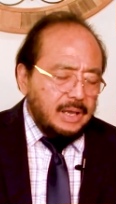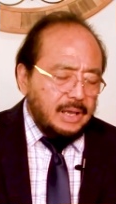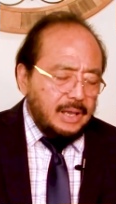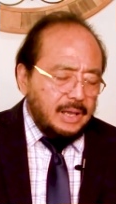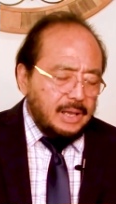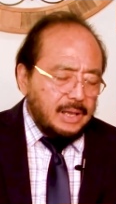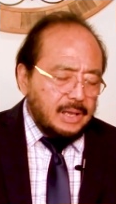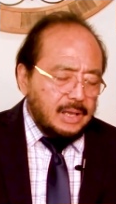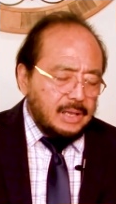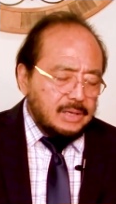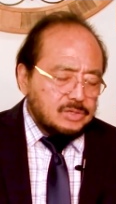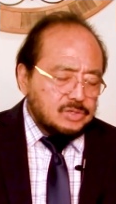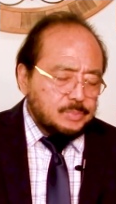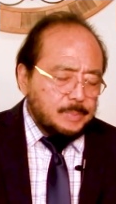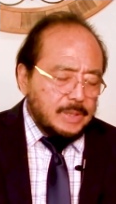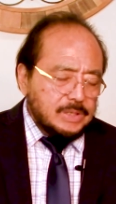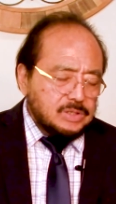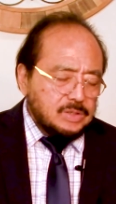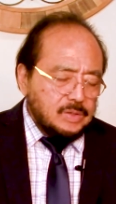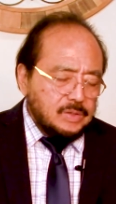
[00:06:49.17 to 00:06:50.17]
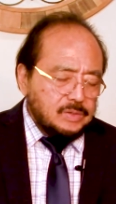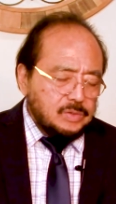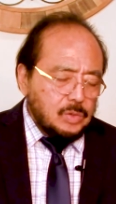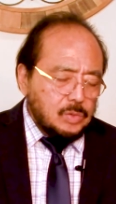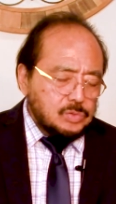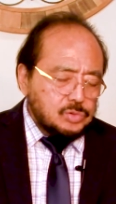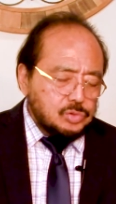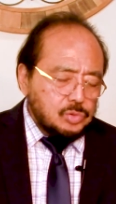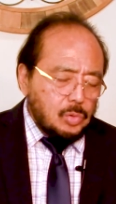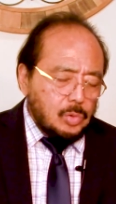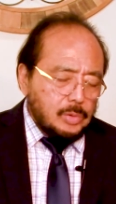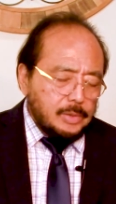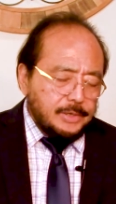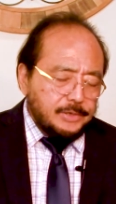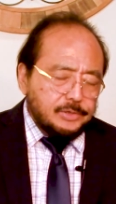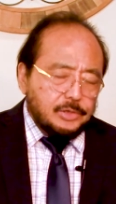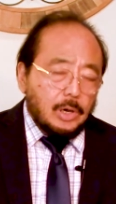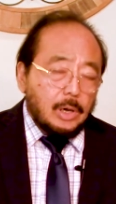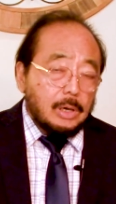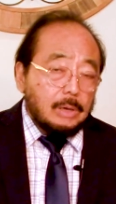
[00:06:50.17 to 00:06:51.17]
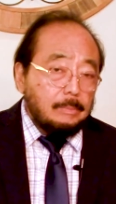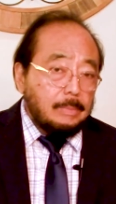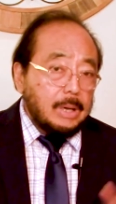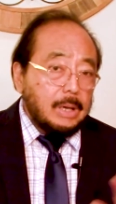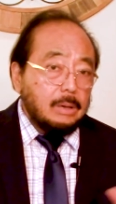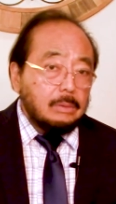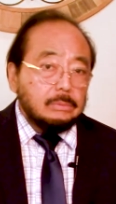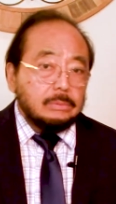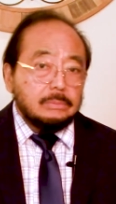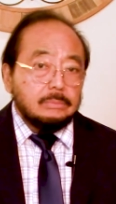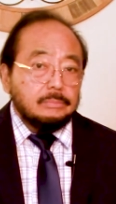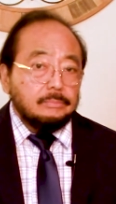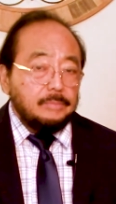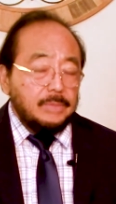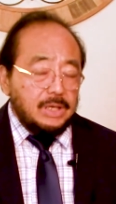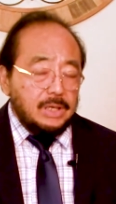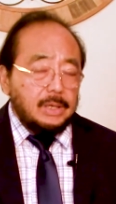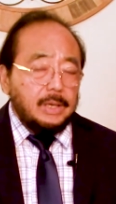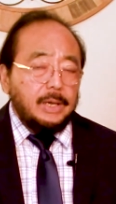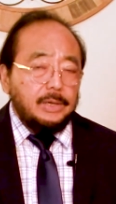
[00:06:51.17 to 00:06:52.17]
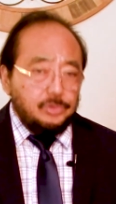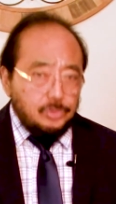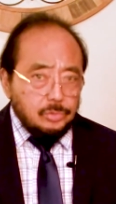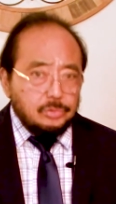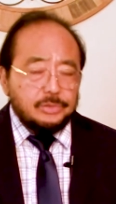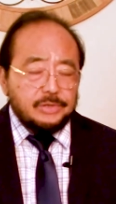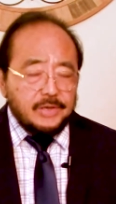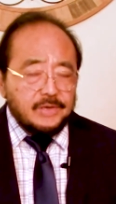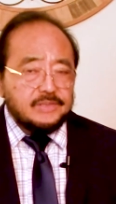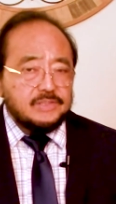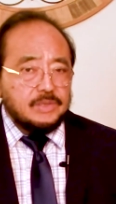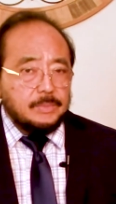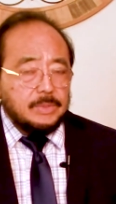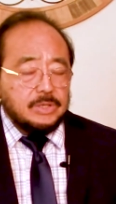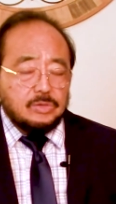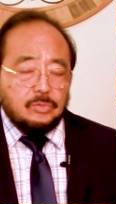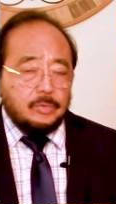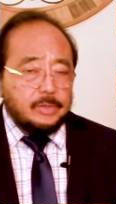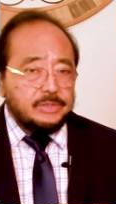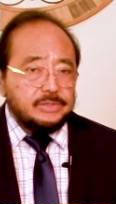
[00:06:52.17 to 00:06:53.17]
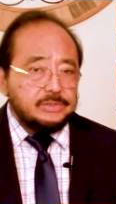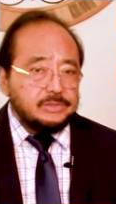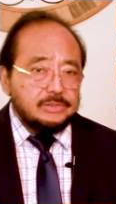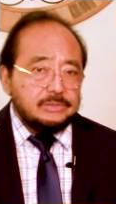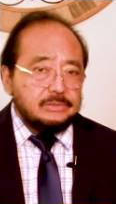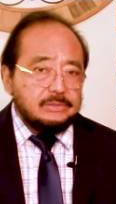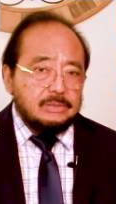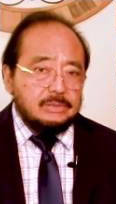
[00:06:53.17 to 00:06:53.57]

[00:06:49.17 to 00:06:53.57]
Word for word: and especially those who only talk about being a New Testament Christian.